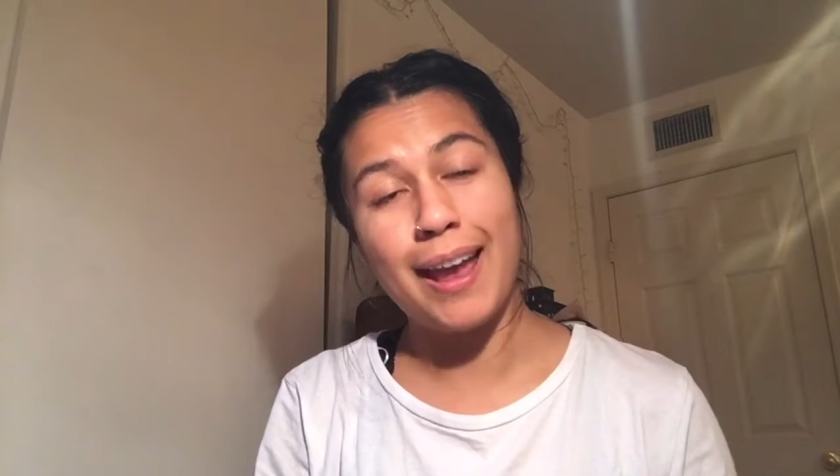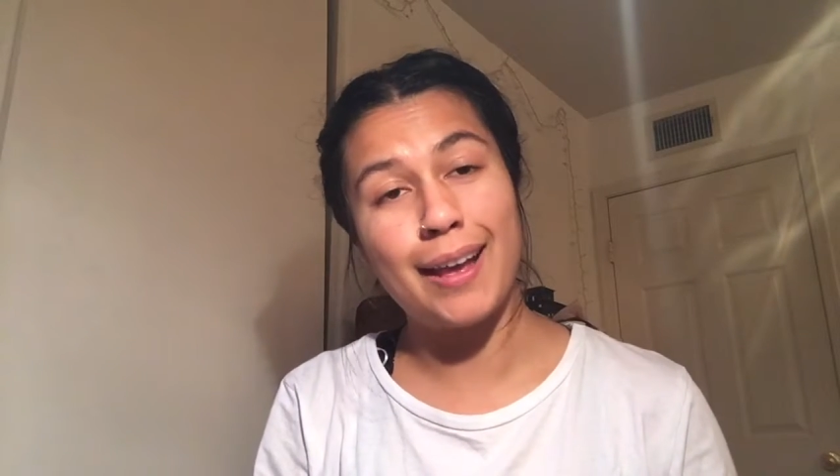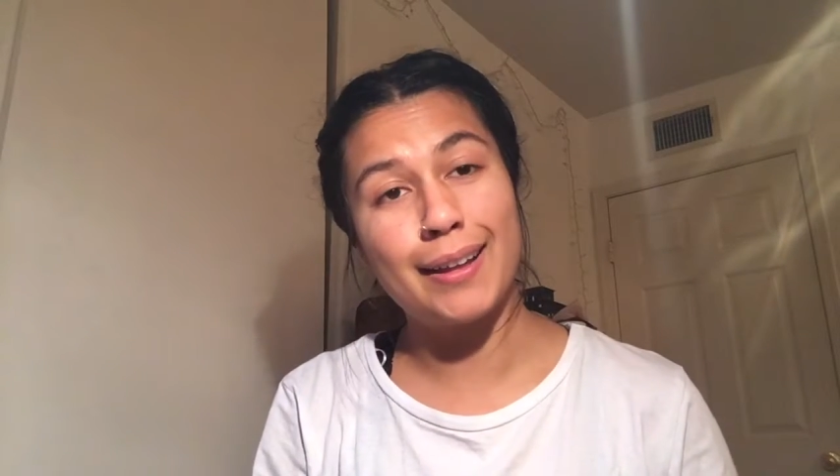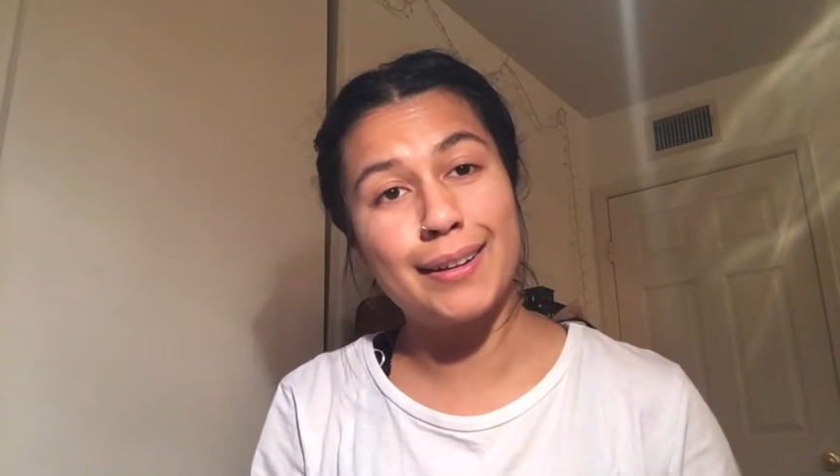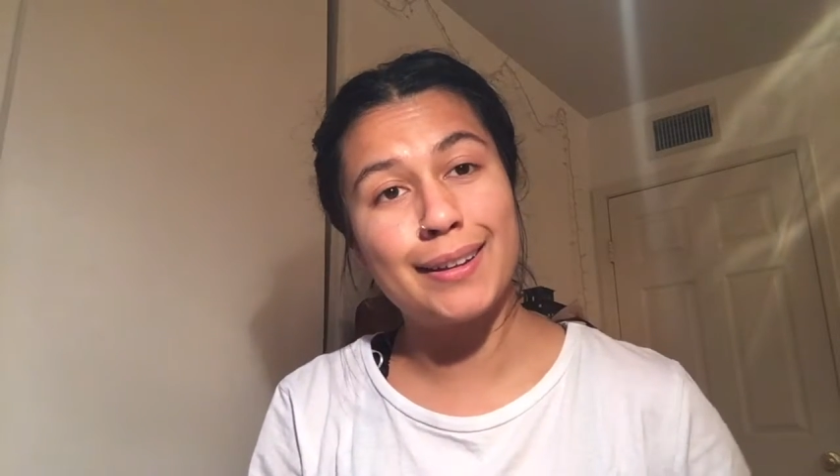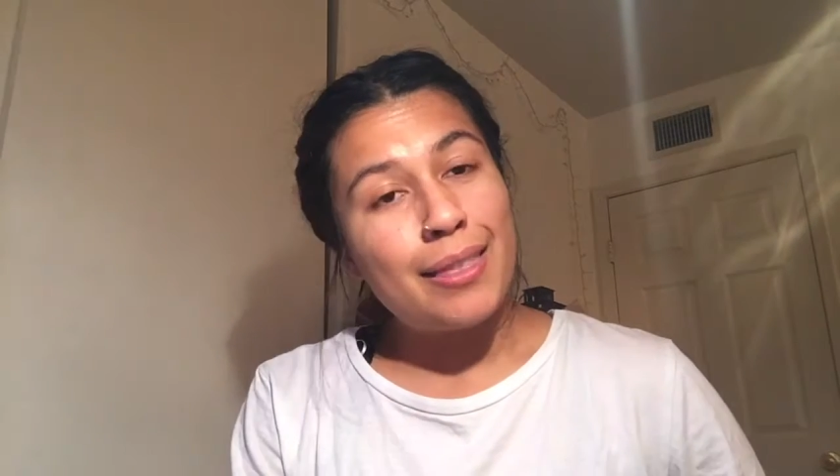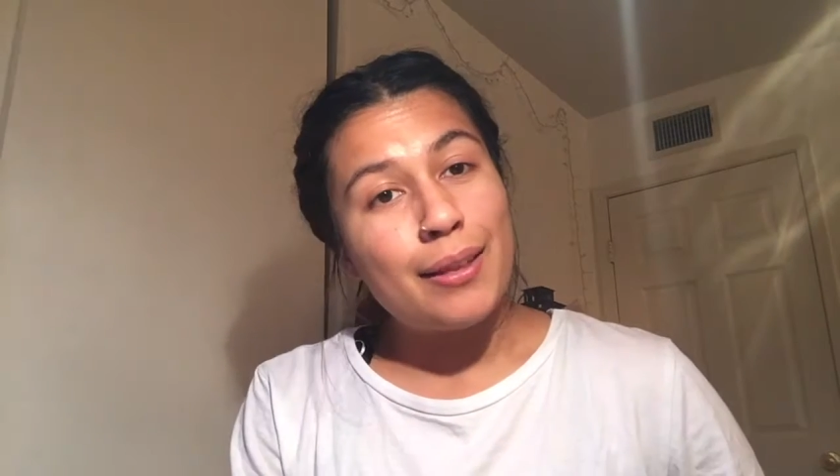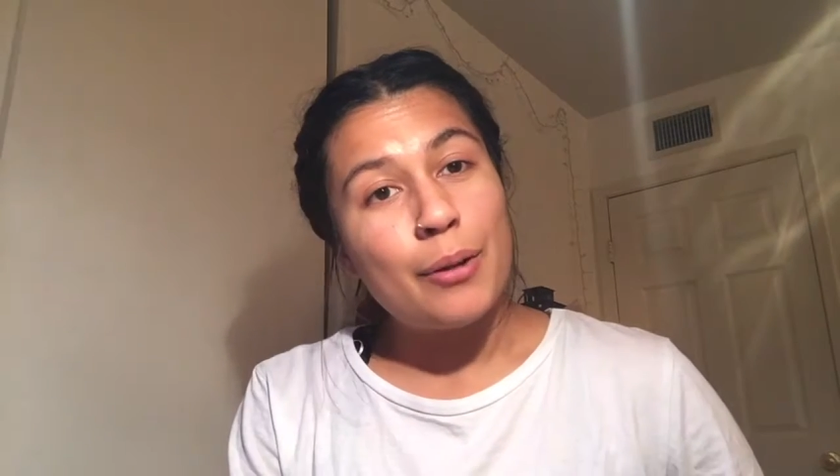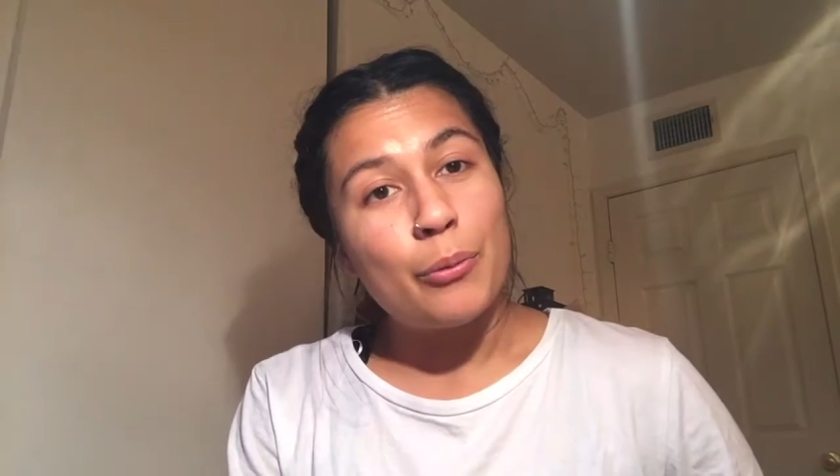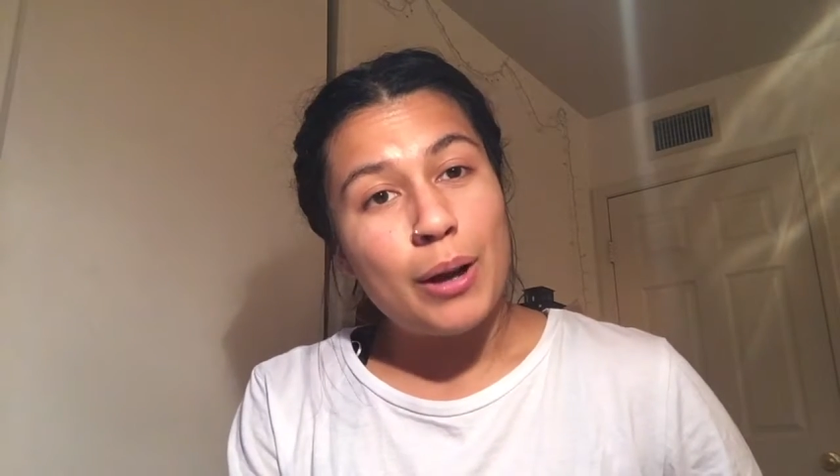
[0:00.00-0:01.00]
and I
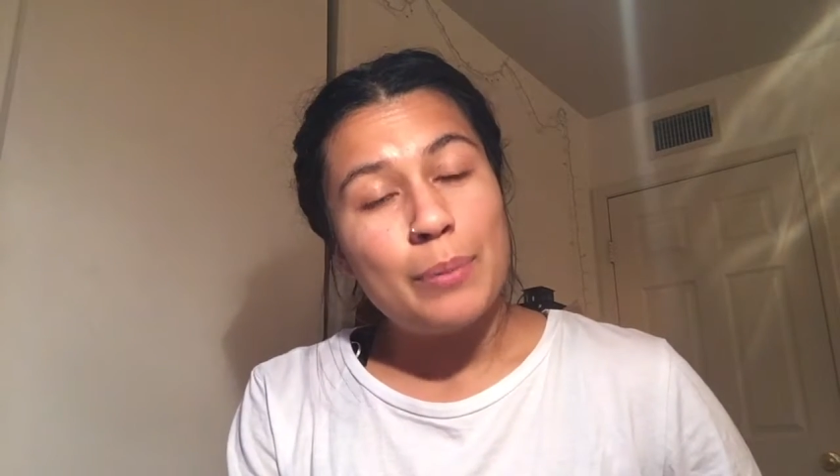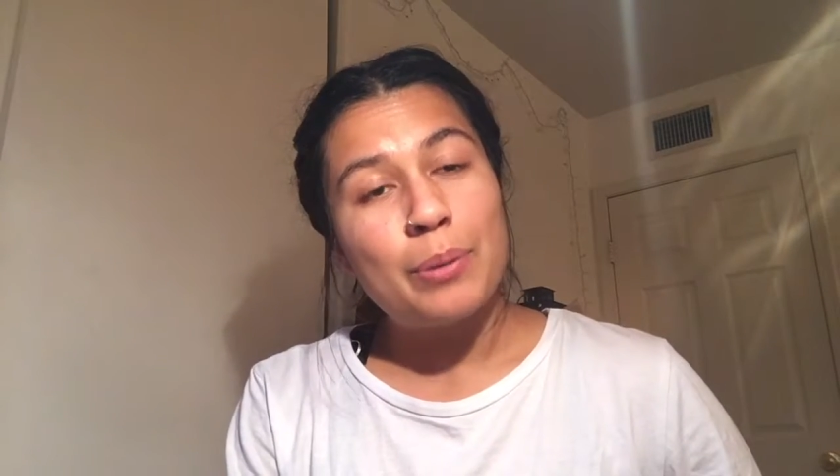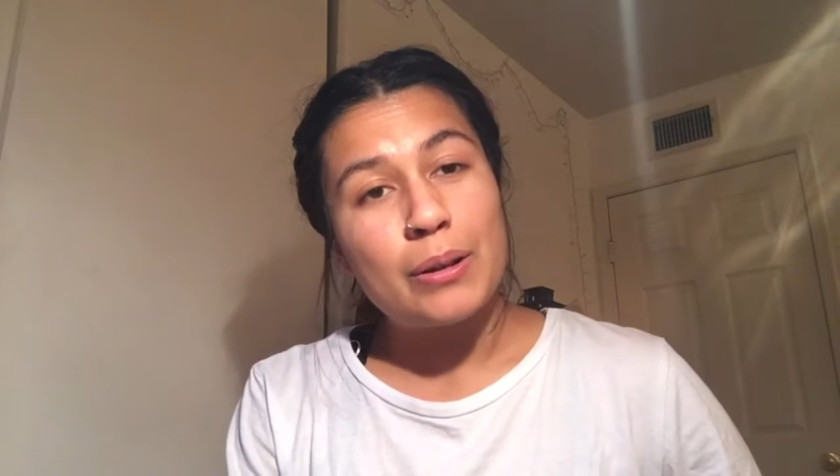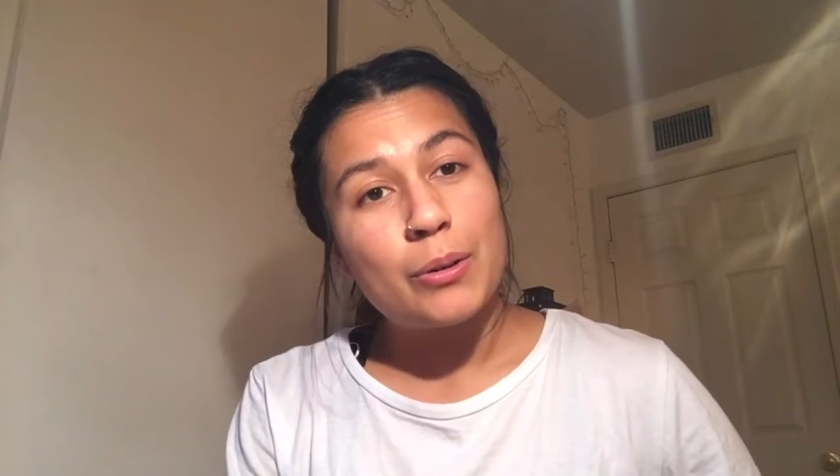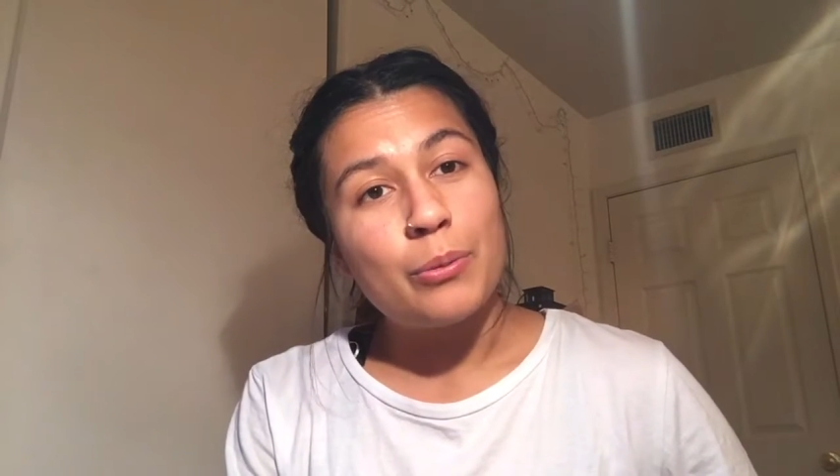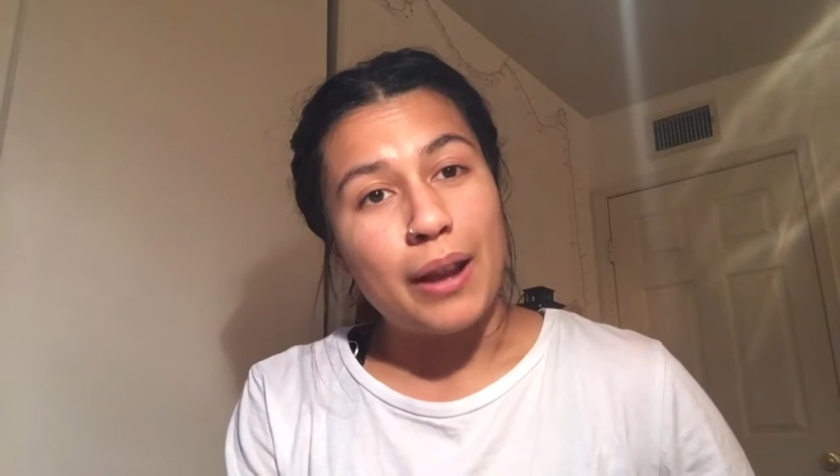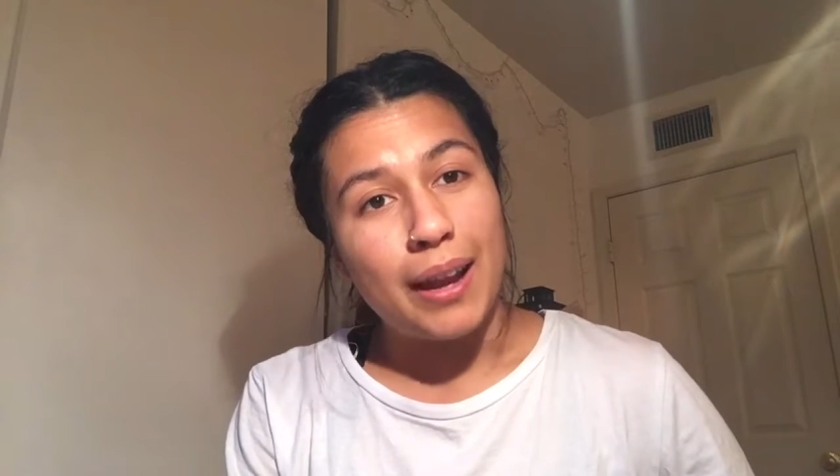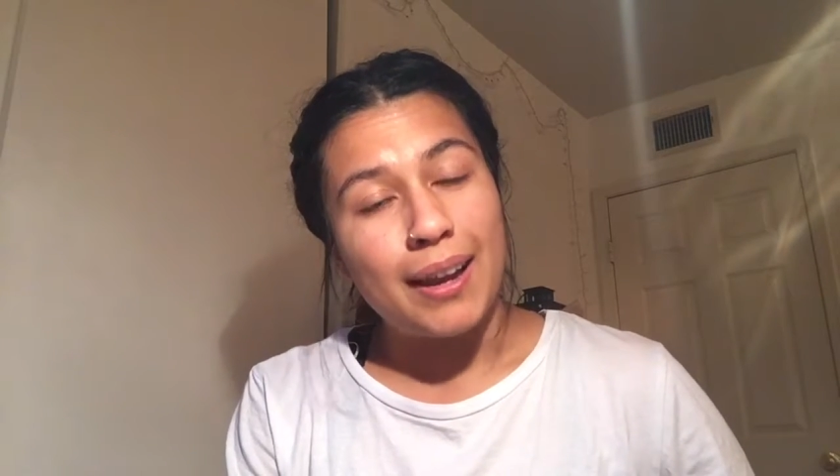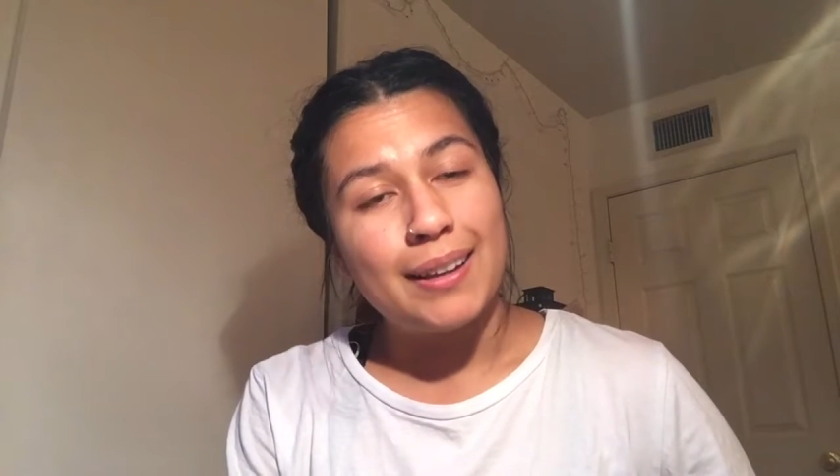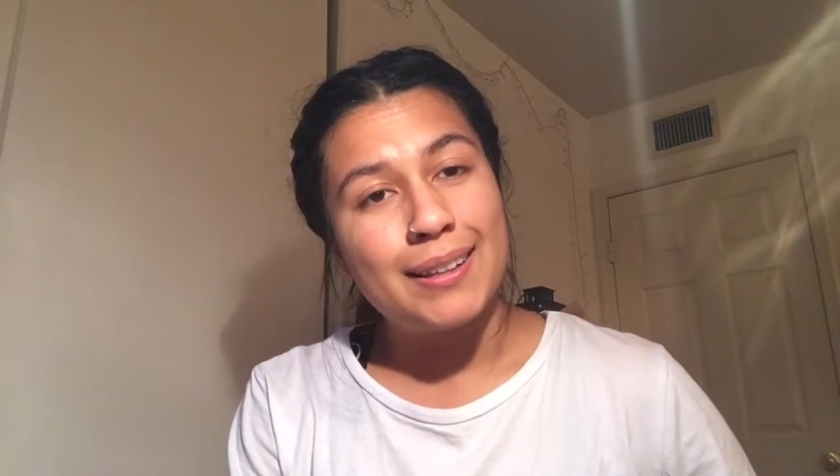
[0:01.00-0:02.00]
thought, what better
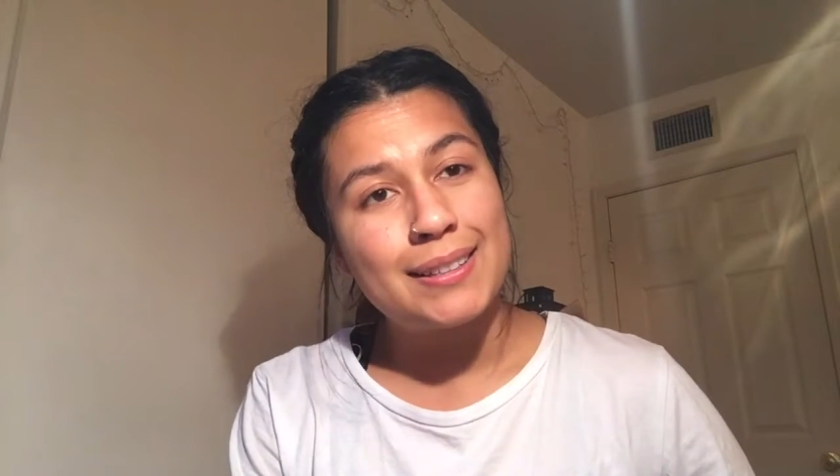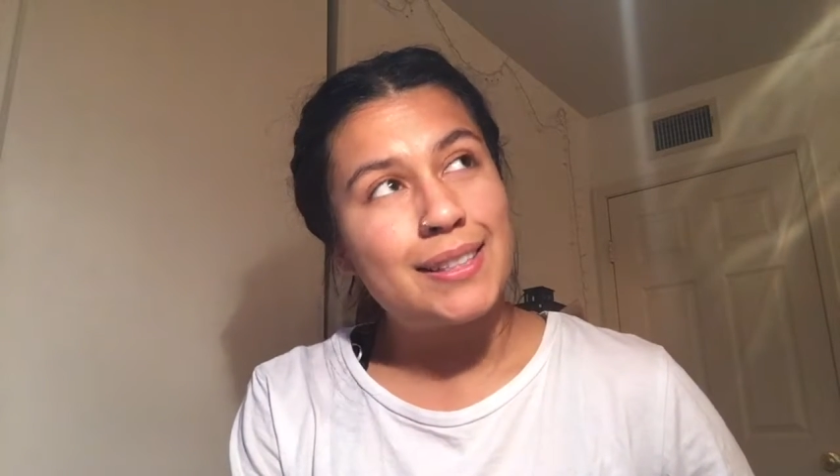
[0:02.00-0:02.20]
way